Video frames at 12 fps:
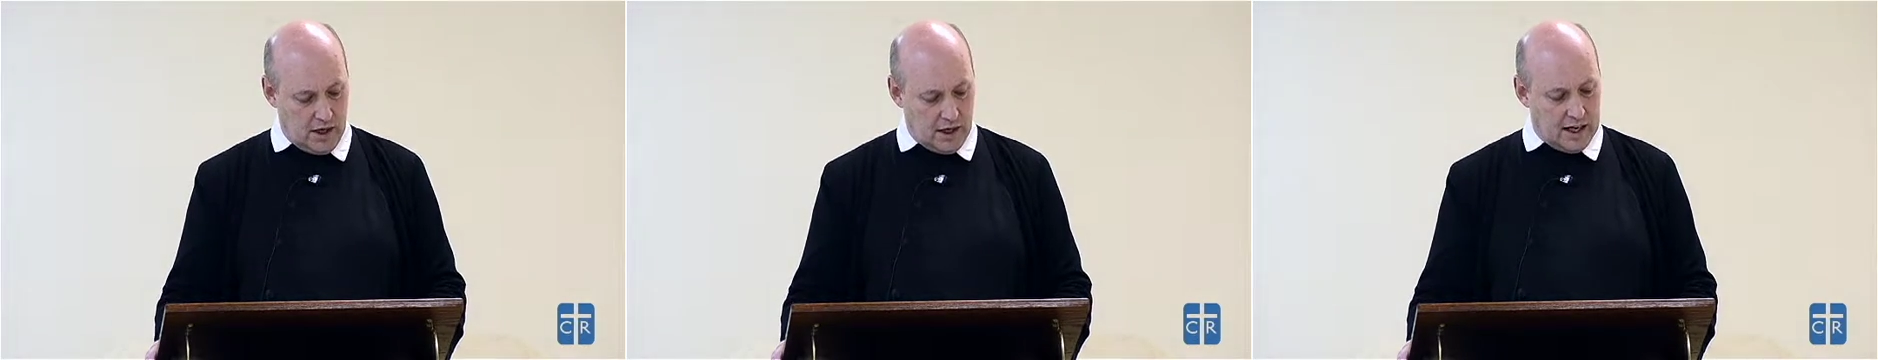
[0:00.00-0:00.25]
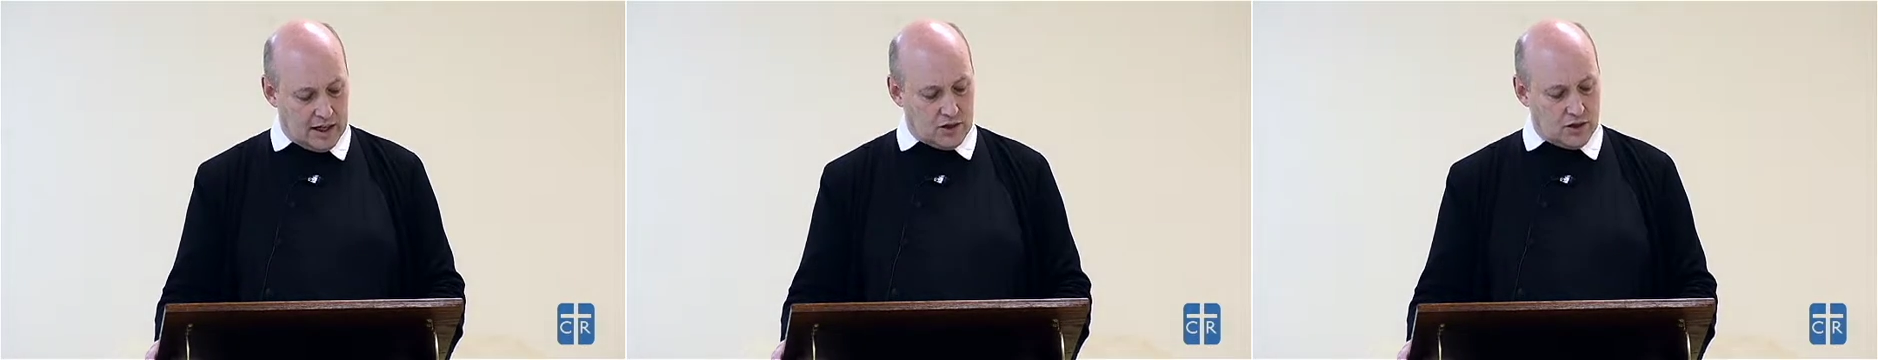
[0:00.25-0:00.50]

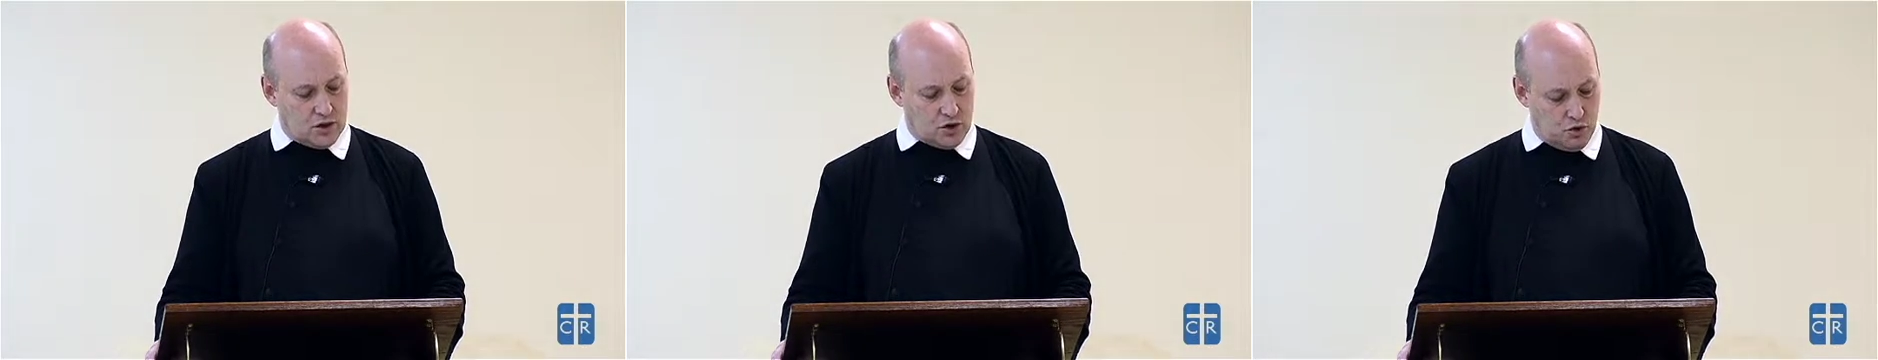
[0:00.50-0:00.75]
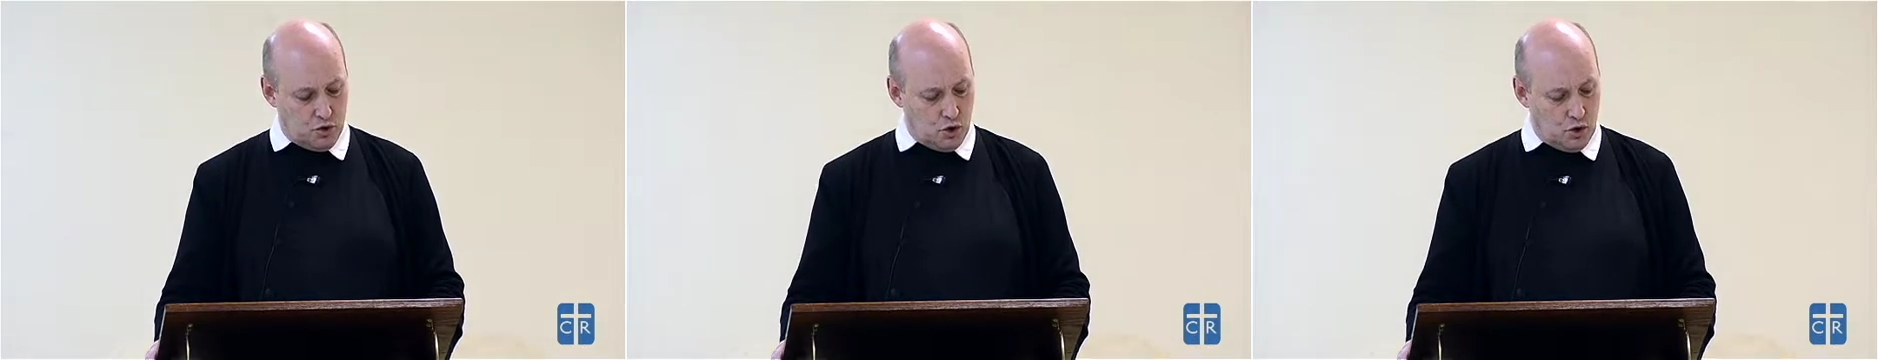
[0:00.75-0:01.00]
against the
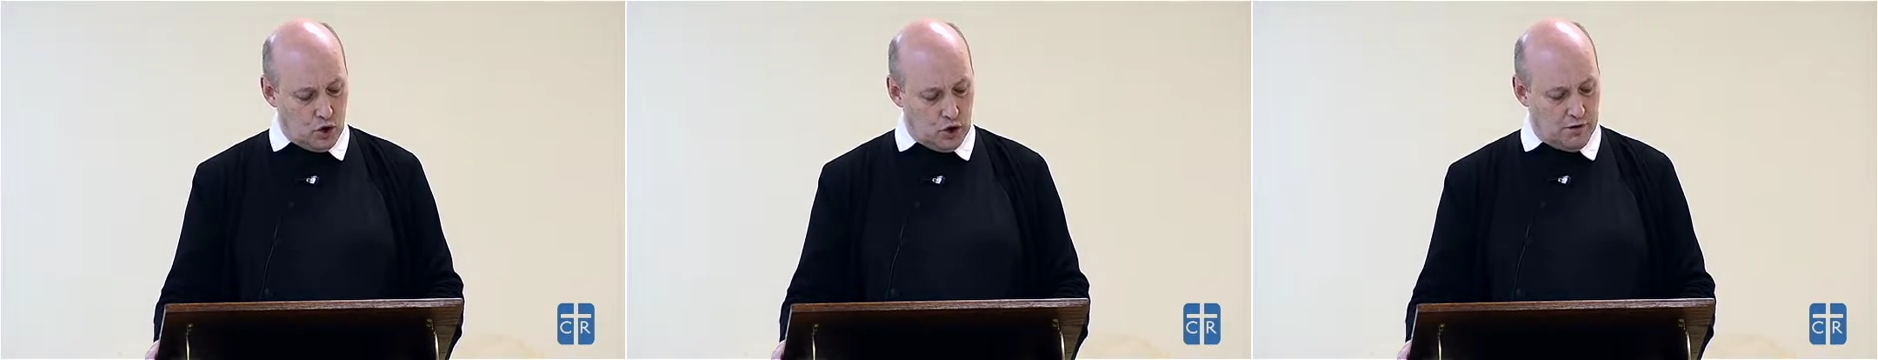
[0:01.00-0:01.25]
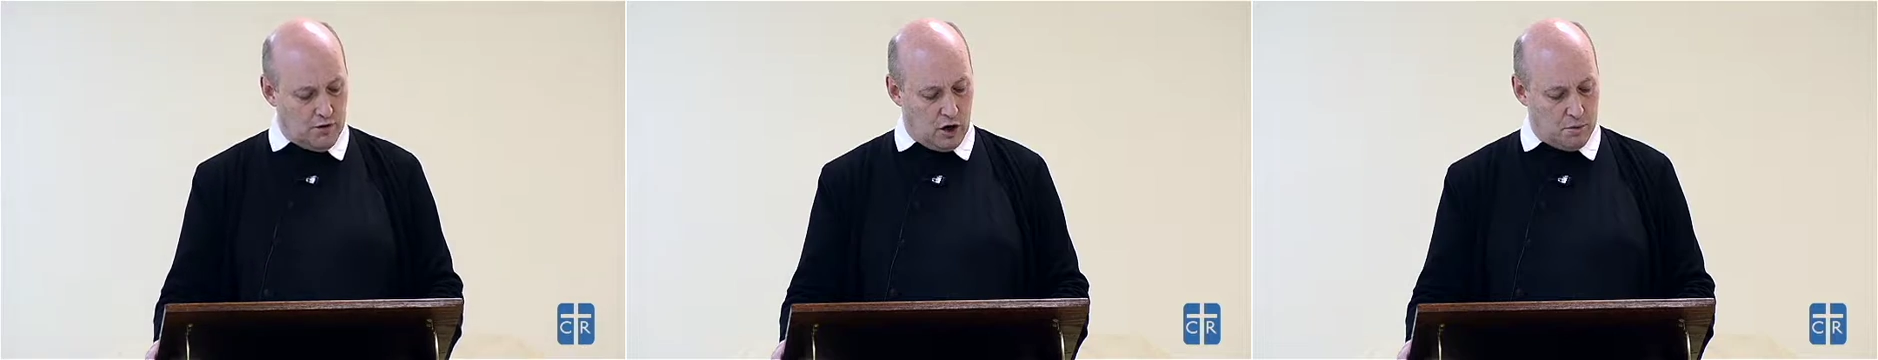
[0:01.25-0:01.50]
true
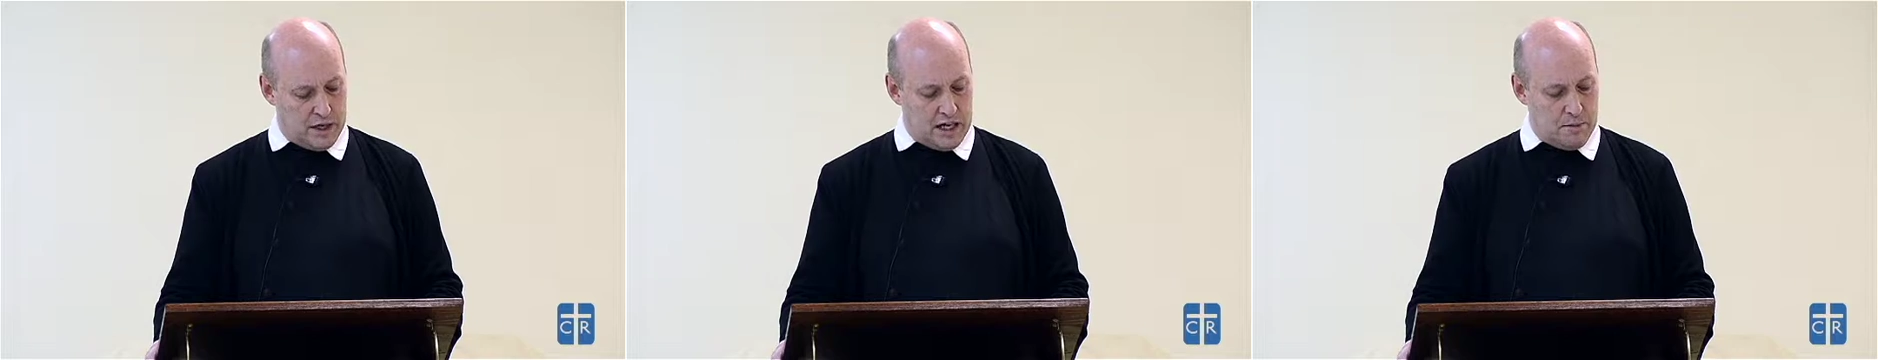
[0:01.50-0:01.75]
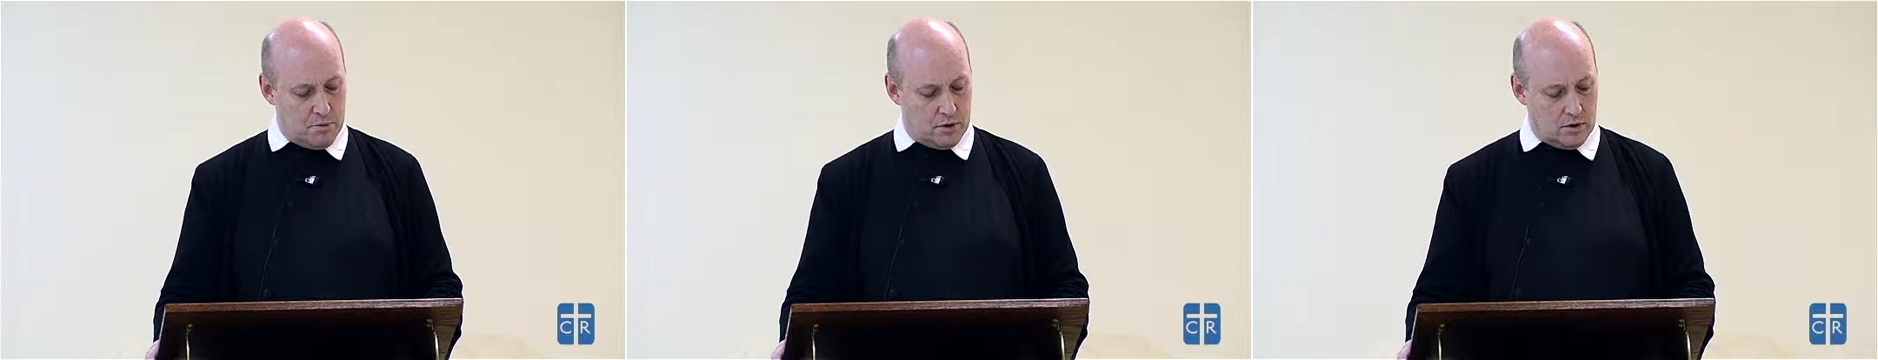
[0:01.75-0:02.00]
good of our
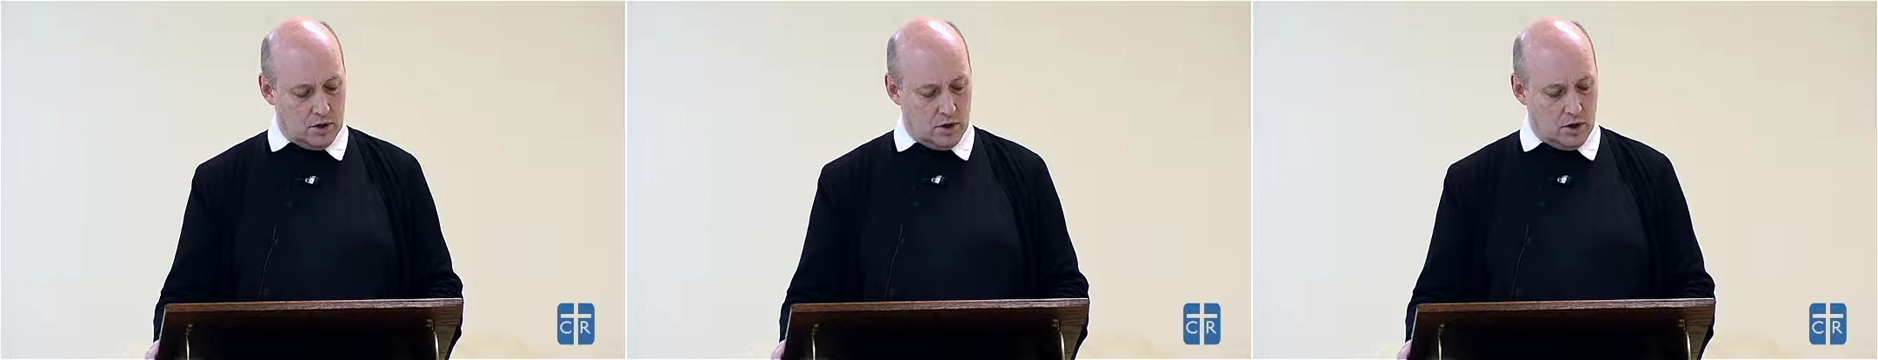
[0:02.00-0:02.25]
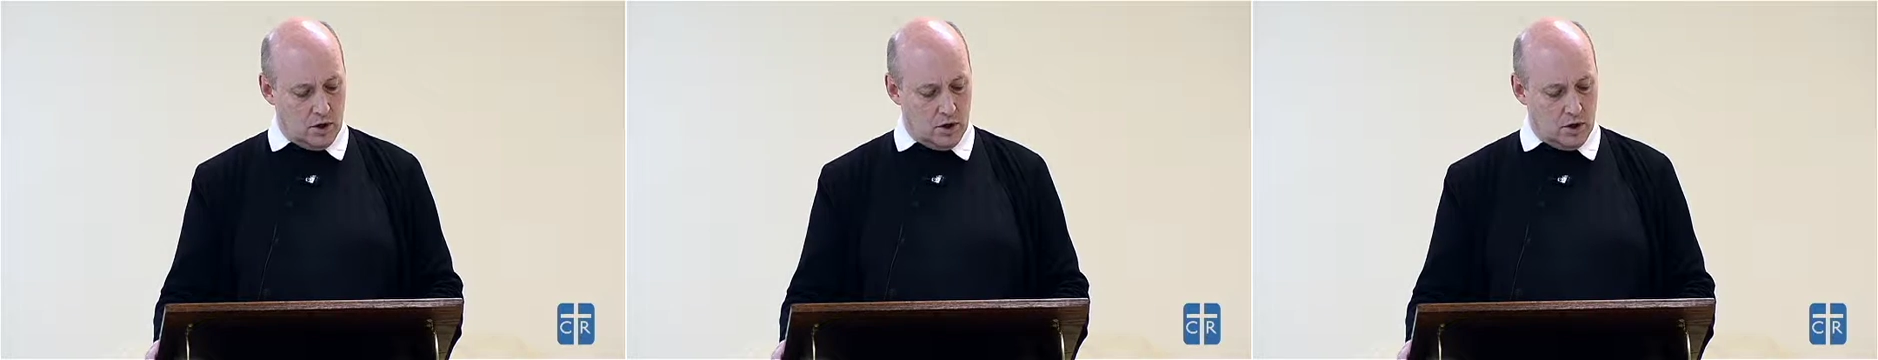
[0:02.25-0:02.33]
people,